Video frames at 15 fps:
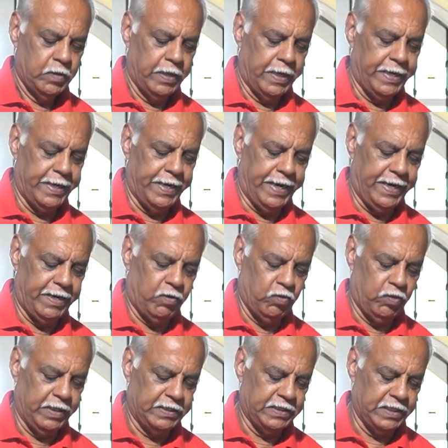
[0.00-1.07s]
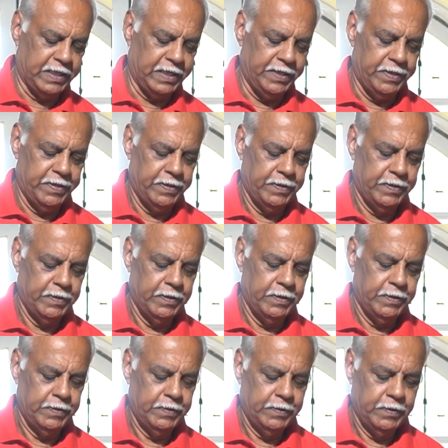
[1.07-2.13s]
and add to the chicken
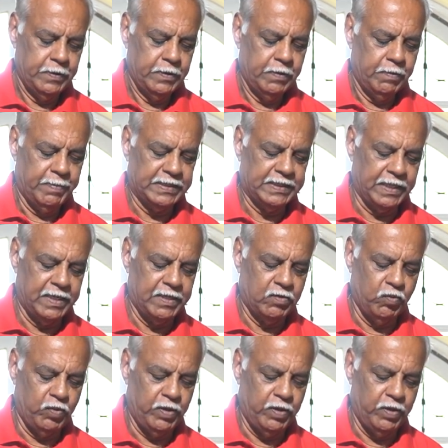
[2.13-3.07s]
masala to